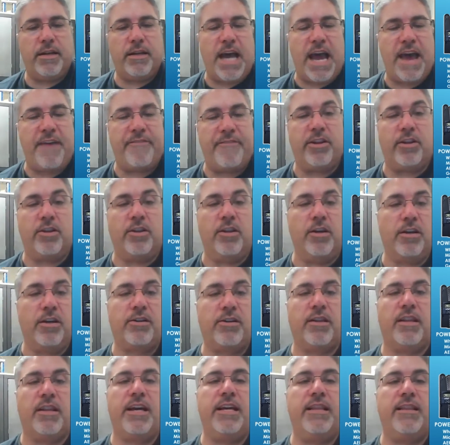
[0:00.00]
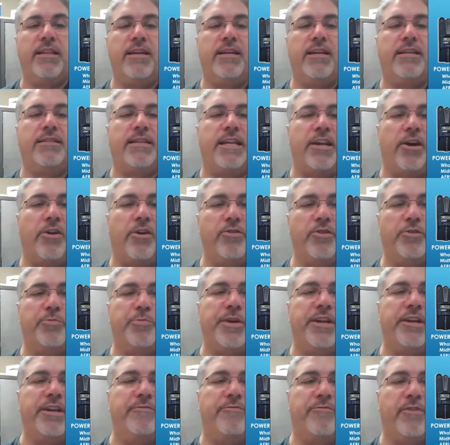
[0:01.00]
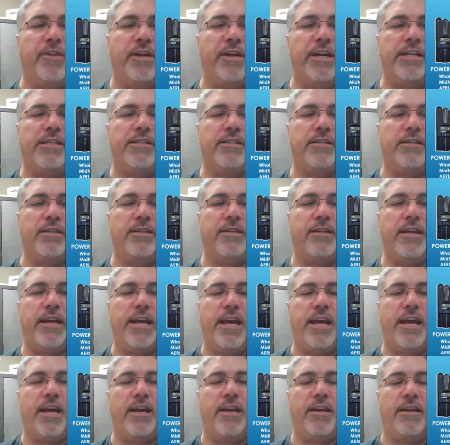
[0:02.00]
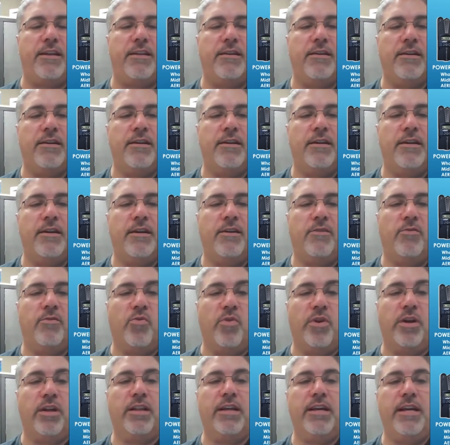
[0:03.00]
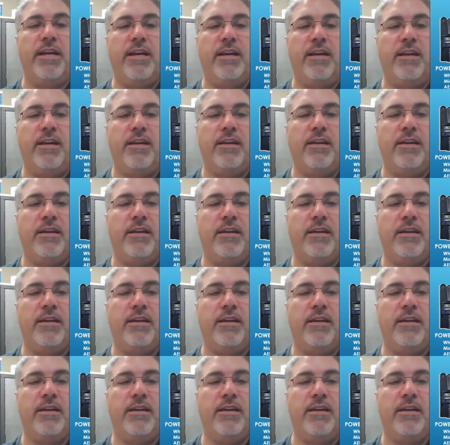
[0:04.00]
I haven't looked lately because I know there's been inflation, and really